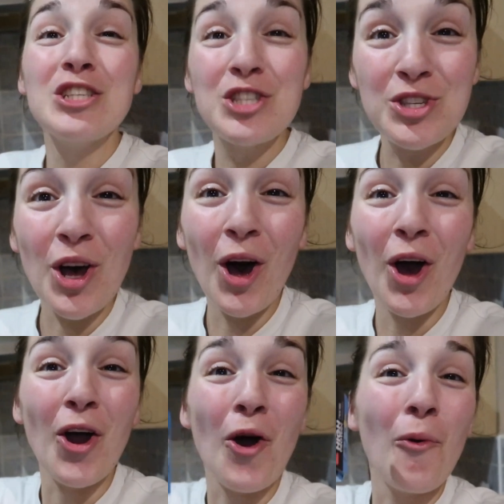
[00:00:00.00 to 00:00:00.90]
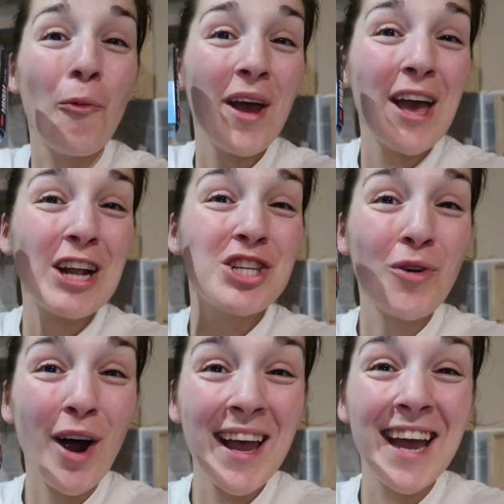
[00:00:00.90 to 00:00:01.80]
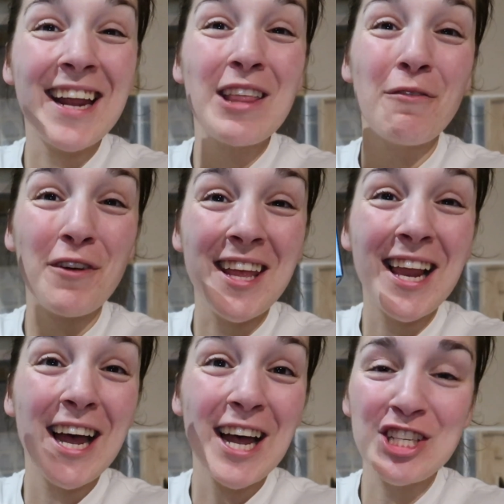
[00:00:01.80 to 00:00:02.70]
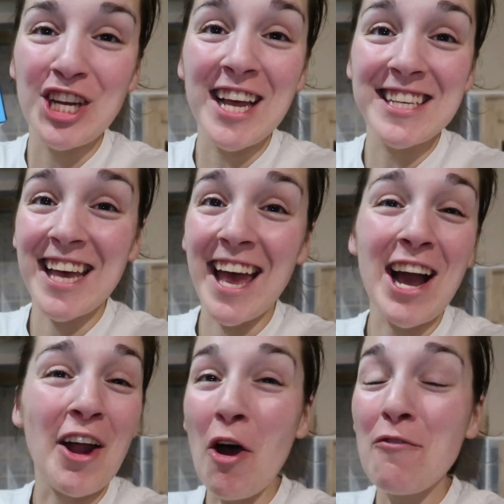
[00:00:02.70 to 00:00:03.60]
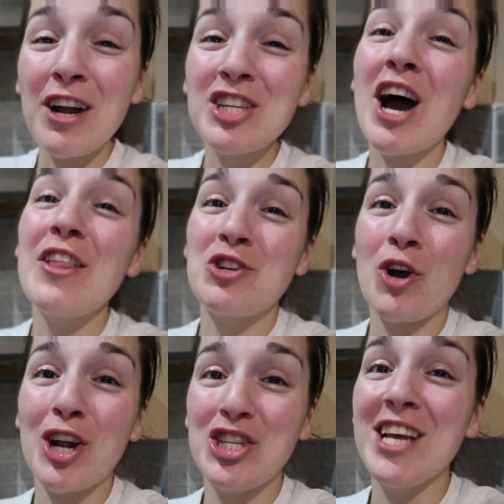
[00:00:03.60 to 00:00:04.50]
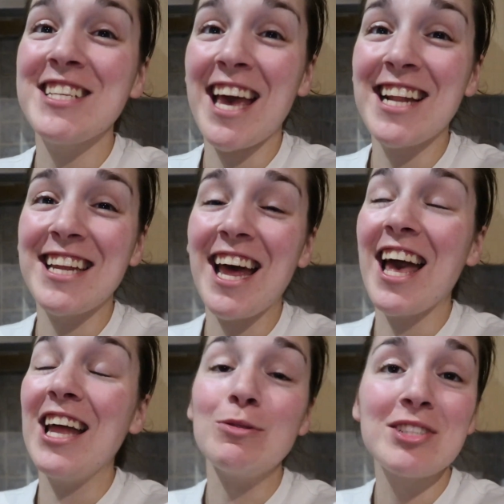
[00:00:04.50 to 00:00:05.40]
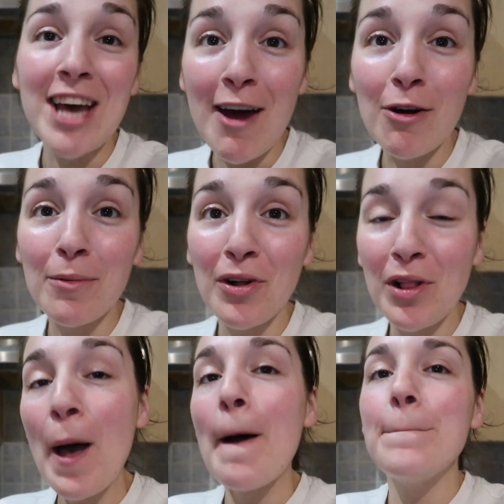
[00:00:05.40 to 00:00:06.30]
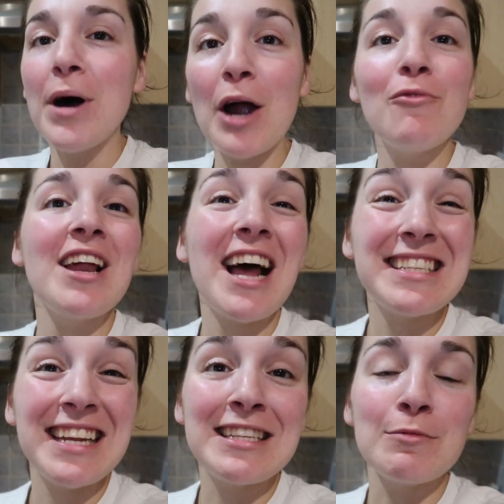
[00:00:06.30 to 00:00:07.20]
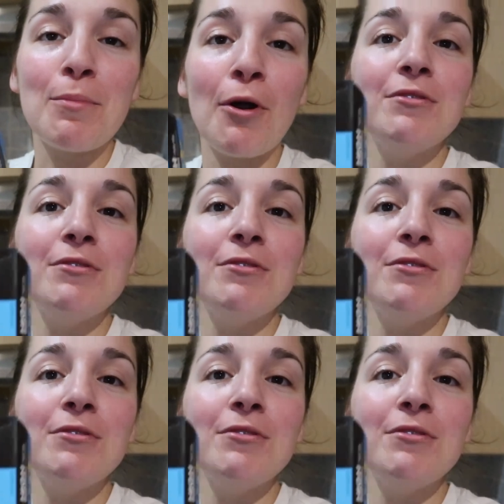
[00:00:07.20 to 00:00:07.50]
So we are trying the vanilla cheesecake. I know I've already tried the chocolate cheesecake today and it was terrible, but I realised I need some more